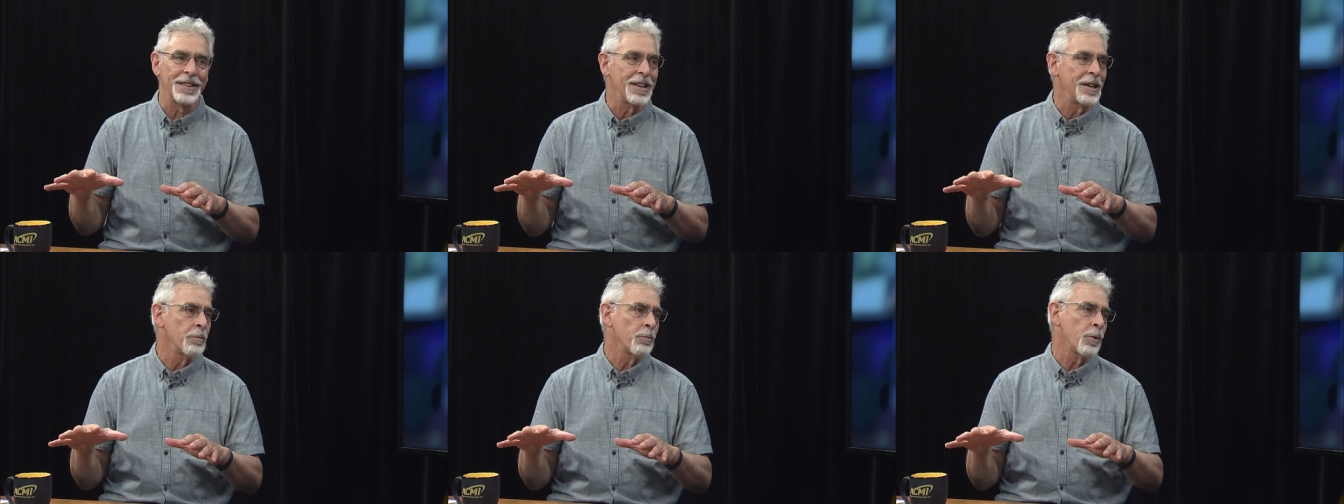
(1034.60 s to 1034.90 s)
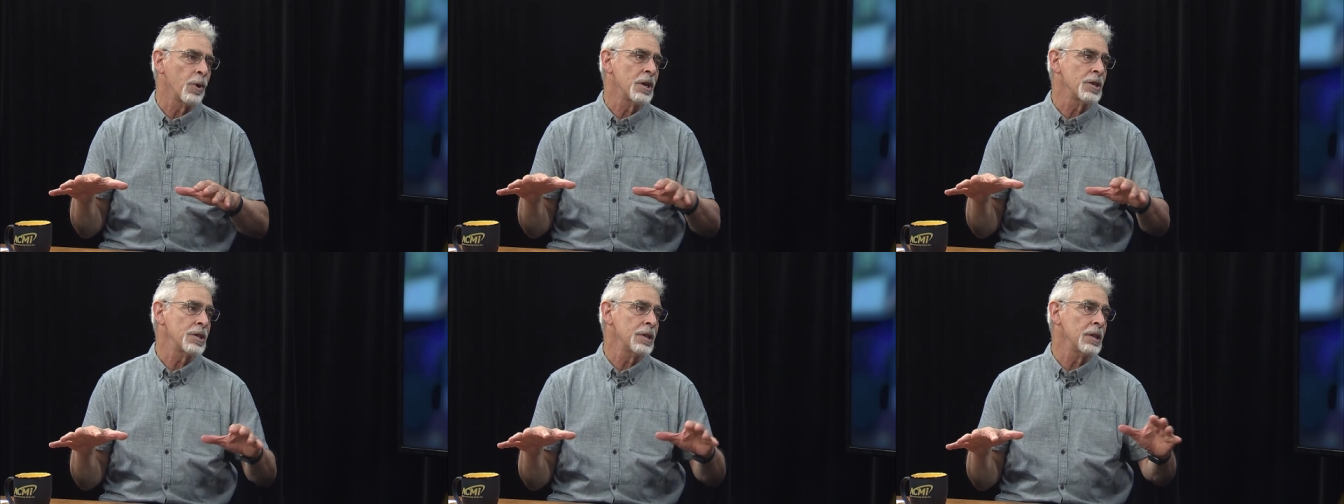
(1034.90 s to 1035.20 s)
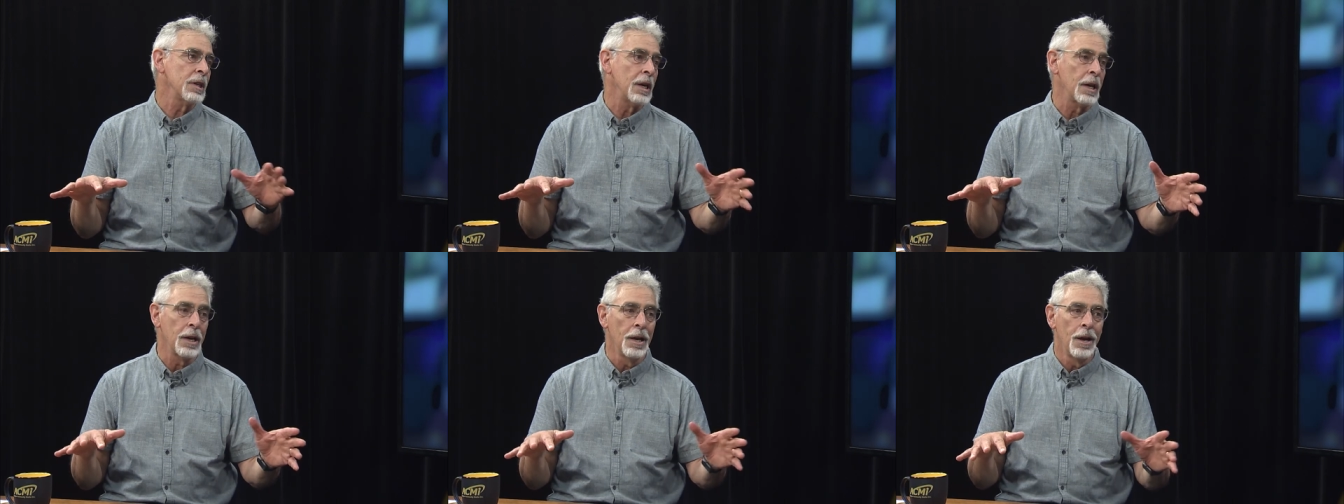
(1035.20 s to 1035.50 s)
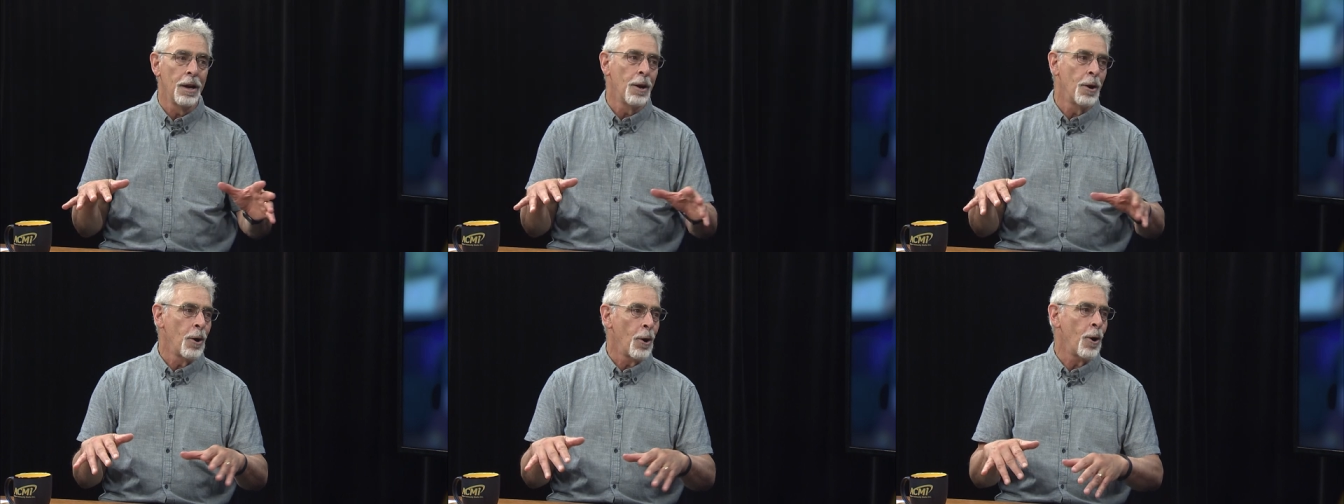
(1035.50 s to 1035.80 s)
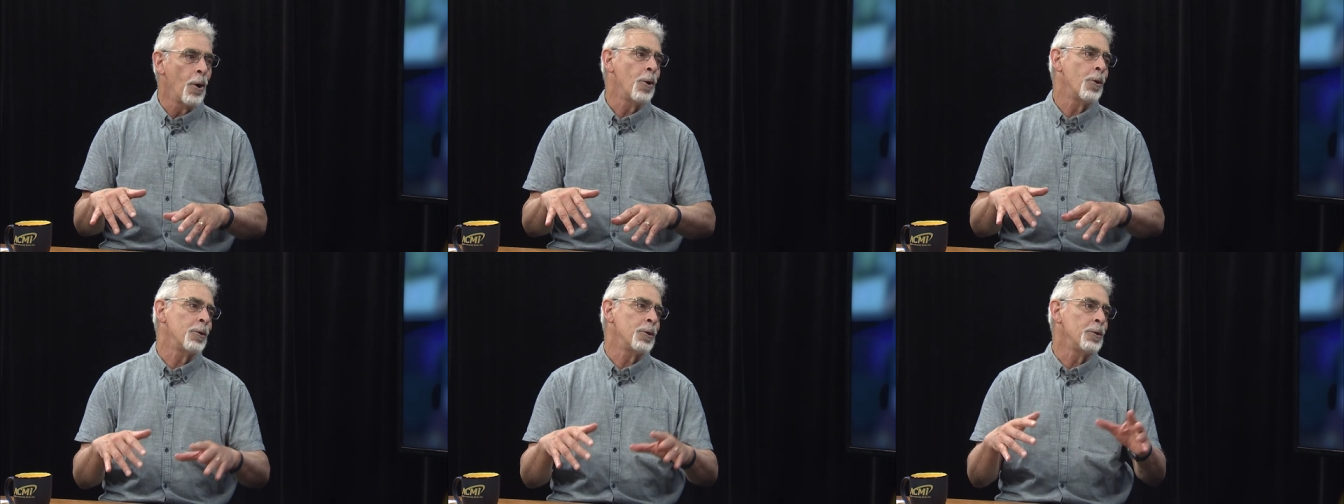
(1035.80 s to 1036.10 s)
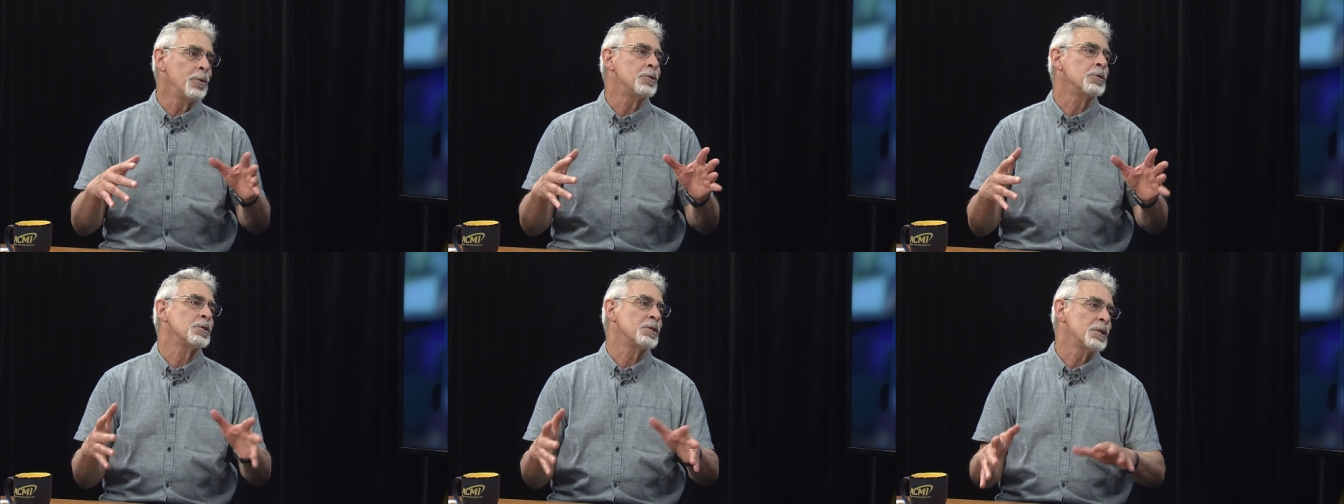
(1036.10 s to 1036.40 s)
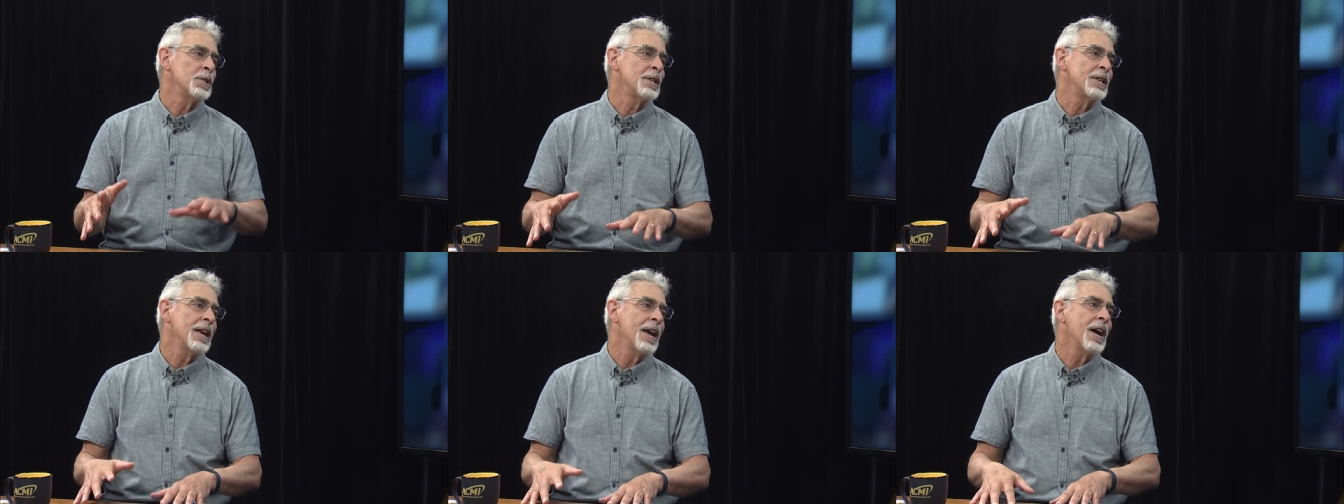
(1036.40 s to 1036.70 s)
the impression that oh, you just
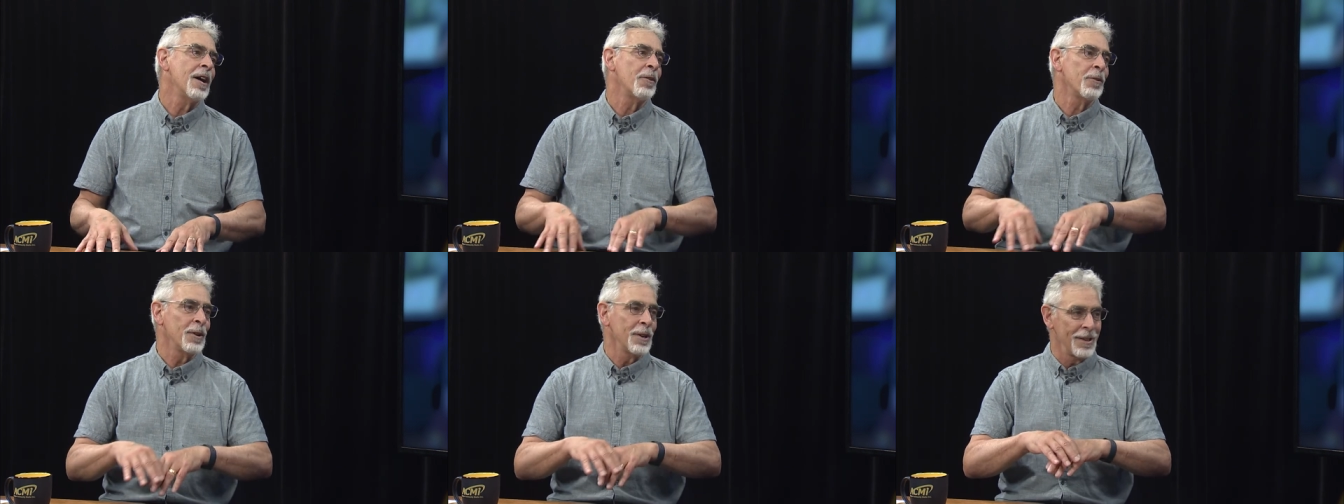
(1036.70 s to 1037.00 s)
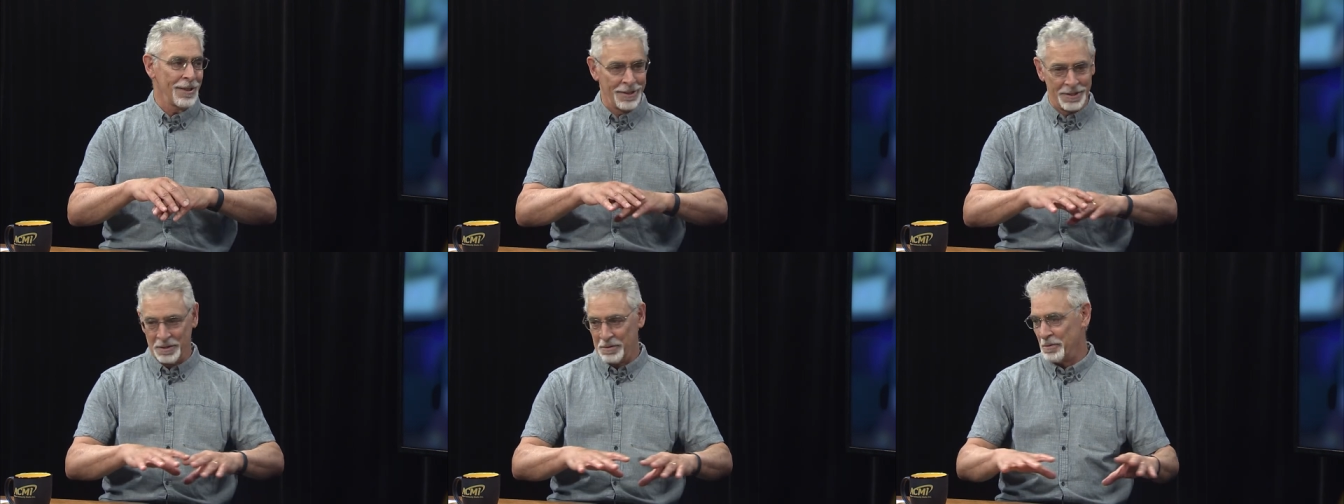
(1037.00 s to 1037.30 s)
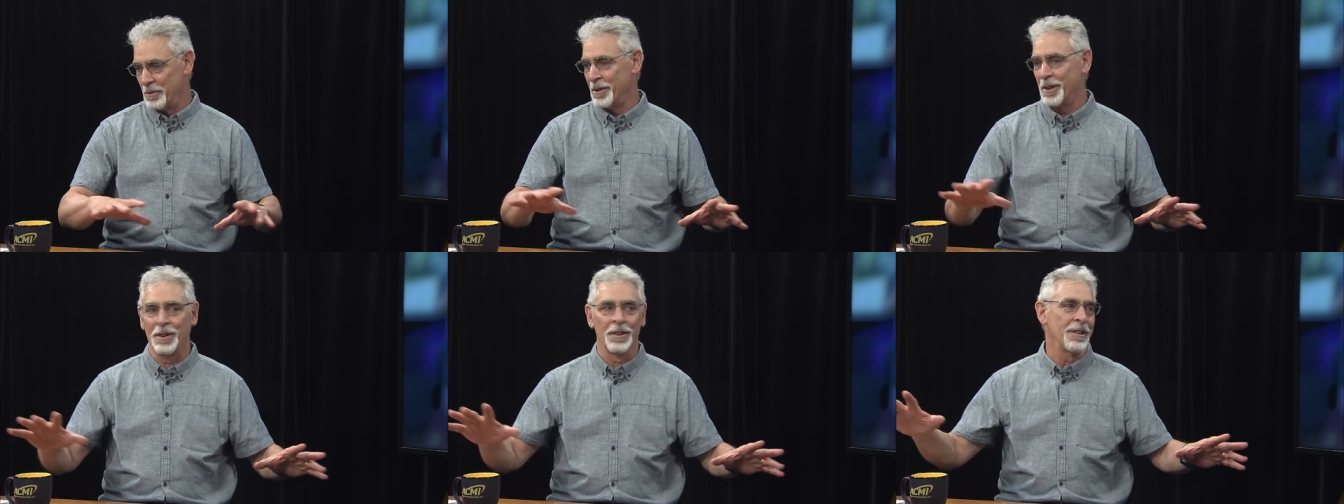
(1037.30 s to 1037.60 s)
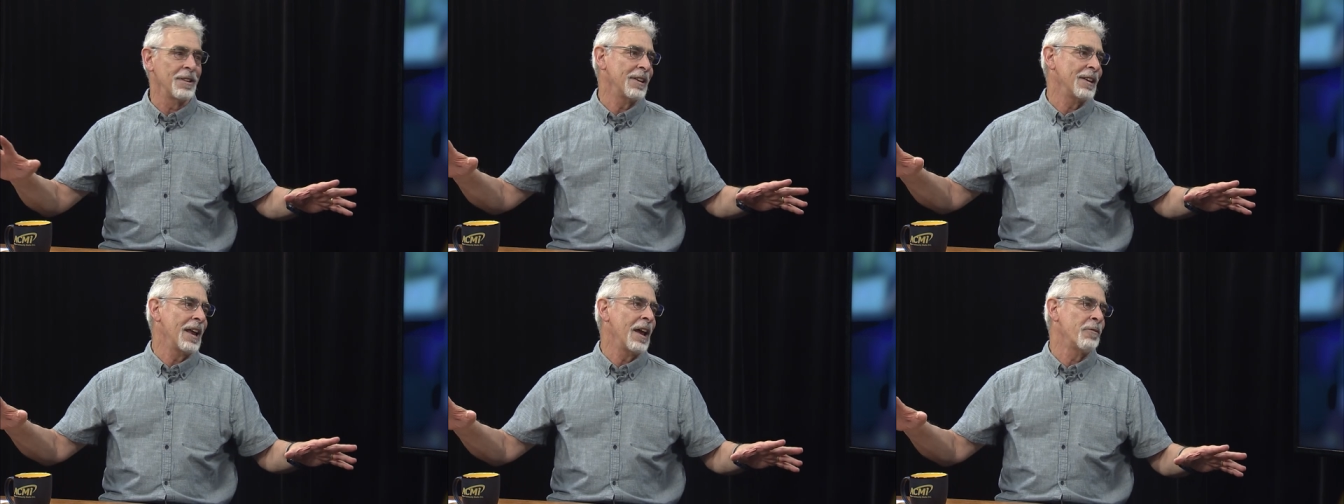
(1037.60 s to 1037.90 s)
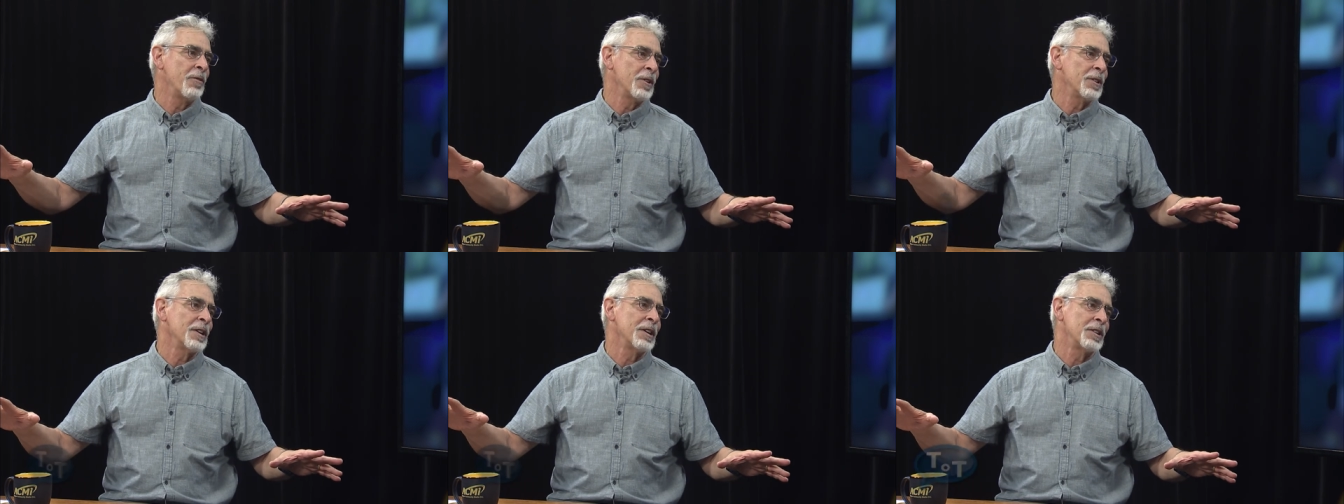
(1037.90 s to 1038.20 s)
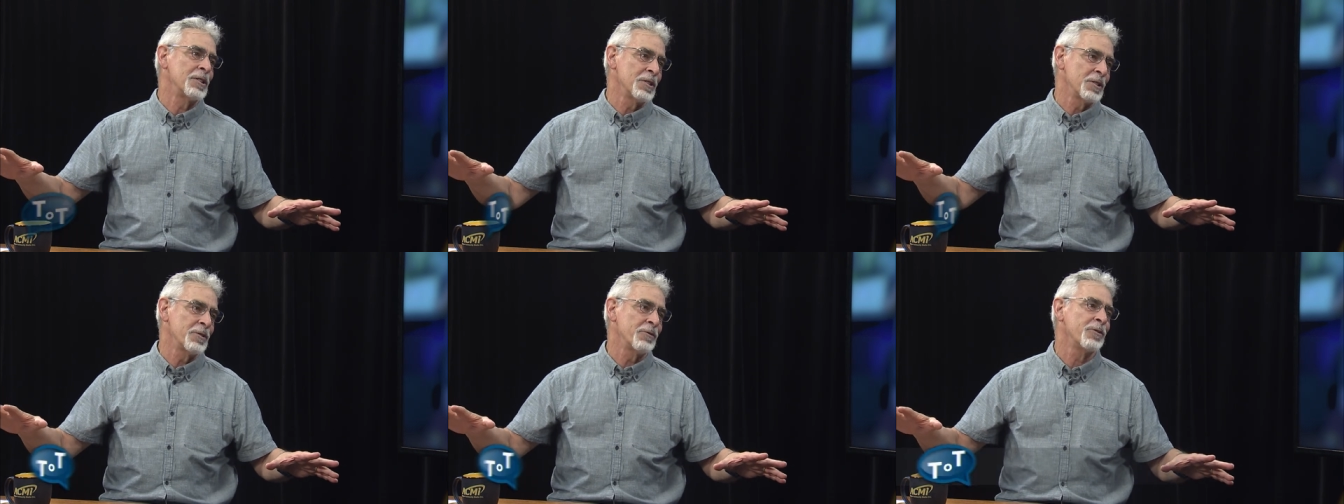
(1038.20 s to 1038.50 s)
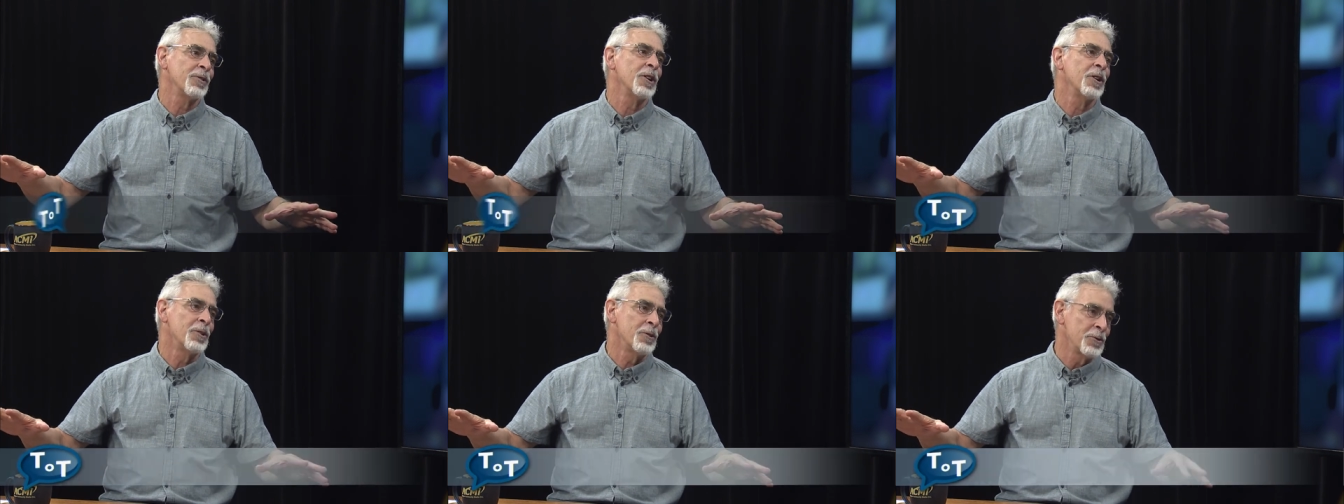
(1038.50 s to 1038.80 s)
sit down and the, everything just
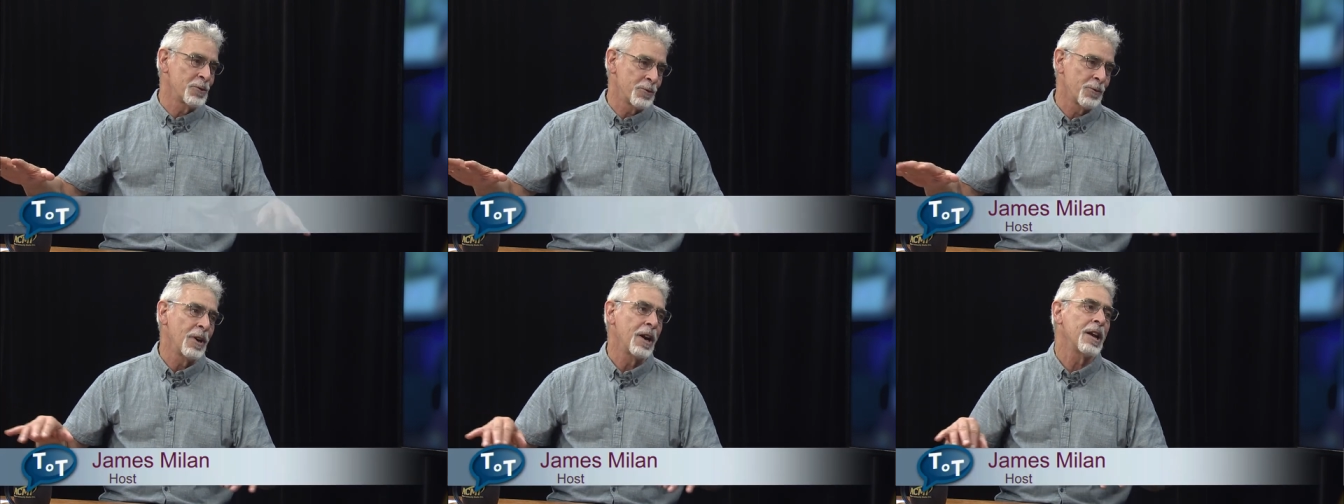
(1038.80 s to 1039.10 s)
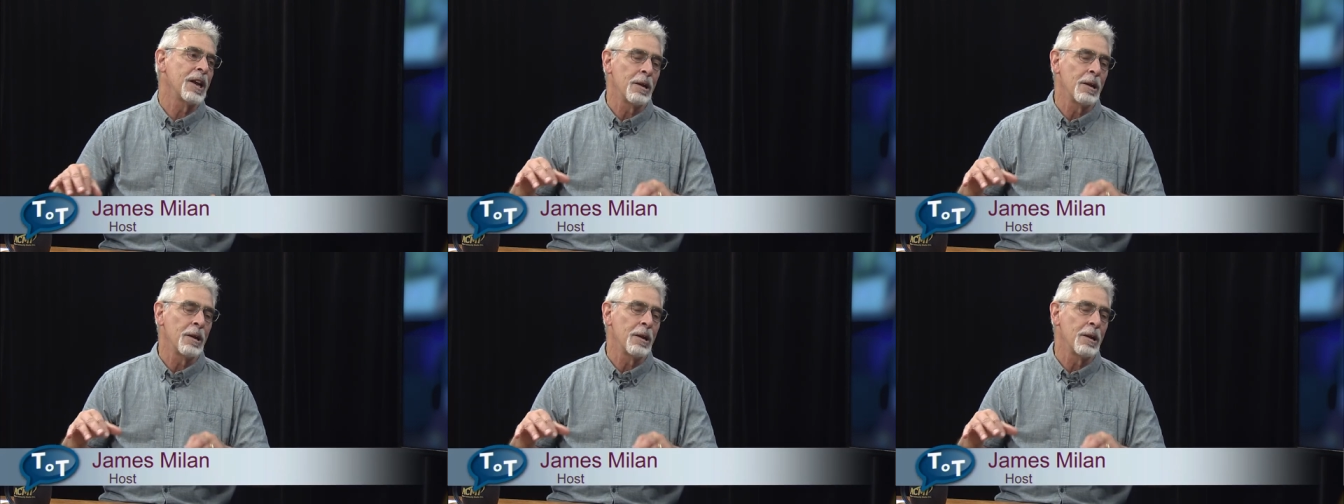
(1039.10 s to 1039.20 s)
flows, right?